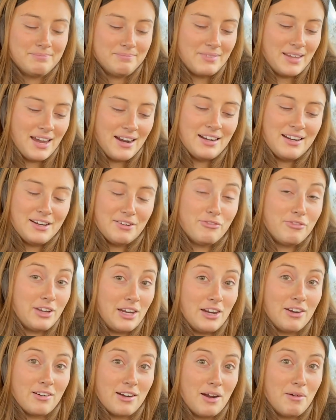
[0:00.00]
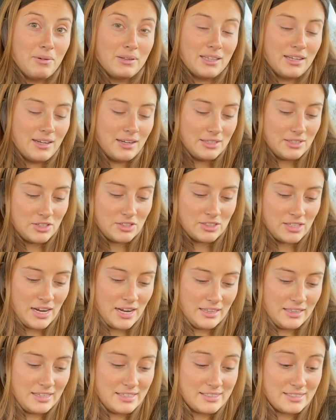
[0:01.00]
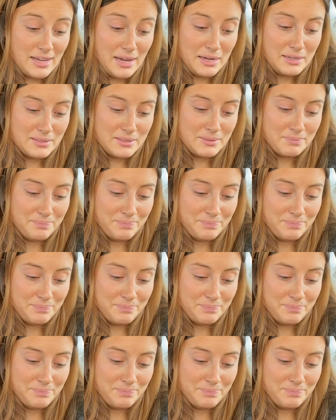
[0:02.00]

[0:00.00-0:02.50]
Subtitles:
I need to figure out what the kids are saying these days.